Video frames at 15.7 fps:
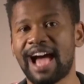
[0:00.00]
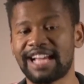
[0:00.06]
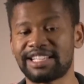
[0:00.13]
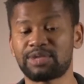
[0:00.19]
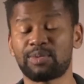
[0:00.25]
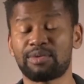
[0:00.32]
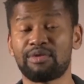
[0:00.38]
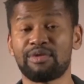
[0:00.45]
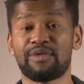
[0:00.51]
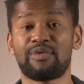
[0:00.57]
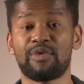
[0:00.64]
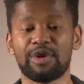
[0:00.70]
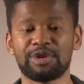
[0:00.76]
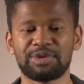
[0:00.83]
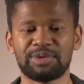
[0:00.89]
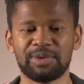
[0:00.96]
I just want to
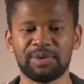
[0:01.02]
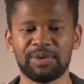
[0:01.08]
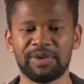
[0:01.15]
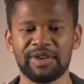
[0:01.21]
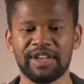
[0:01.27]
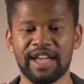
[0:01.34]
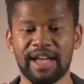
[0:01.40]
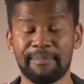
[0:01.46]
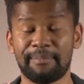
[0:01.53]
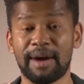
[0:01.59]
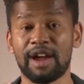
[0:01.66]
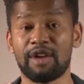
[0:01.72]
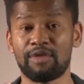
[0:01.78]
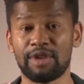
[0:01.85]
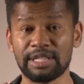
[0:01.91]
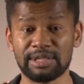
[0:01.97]
refer to by
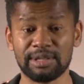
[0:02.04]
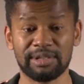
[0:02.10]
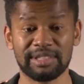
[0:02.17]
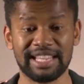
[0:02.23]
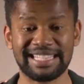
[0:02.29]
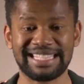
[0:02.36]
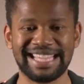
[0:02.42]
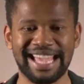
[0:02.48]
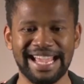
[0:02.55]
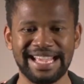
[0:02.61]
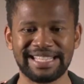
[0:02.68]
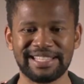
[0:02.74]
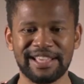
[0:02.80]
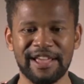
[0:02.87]
Russell that says,